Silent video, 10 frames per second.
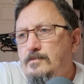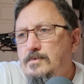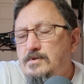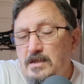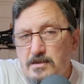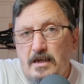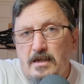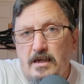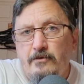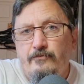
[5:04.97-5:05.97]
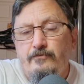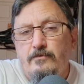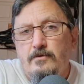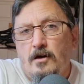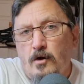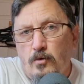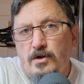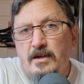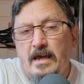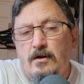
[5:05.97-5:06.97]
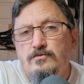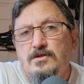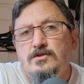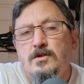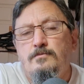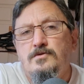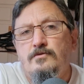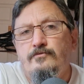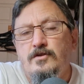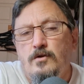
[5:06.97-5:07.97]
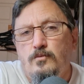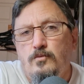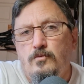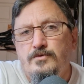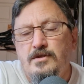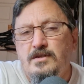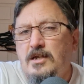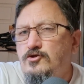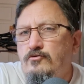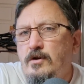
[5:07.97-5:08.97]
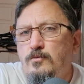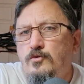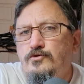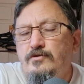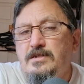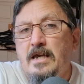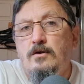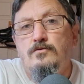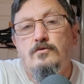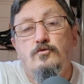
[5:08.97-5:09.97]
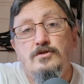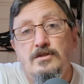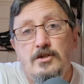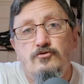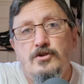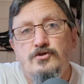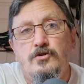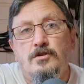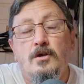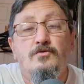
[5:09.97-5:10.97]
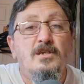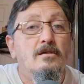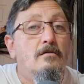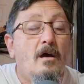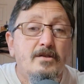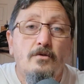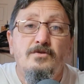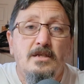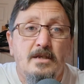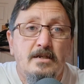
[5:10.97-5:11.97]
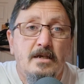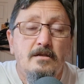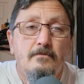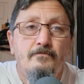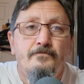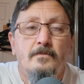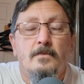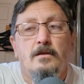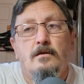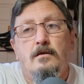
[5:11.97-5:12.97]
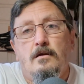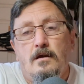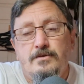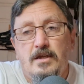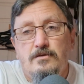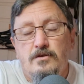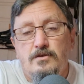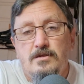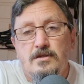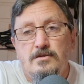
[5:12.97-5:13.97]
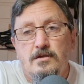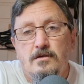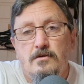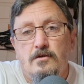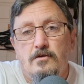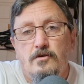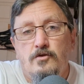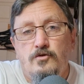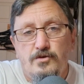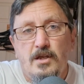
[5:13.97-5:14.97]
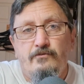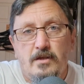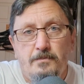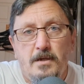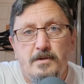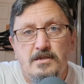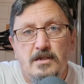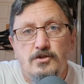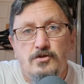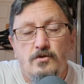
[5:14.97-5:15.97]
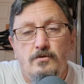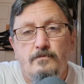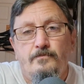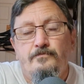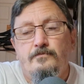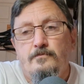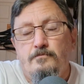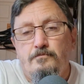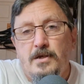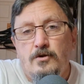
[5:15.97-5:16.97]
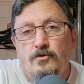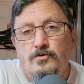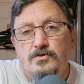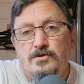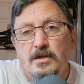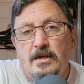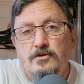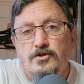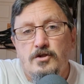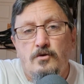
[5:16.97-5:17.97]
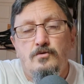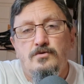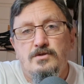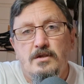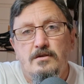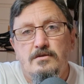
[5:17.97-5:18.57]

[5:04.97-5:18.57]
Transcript: did they give a whole account in terms of, did they try and water it down, or did they try to sugarcoat it? I don't think they did. I think that this is a good thing for the BBC to do, because it shows that,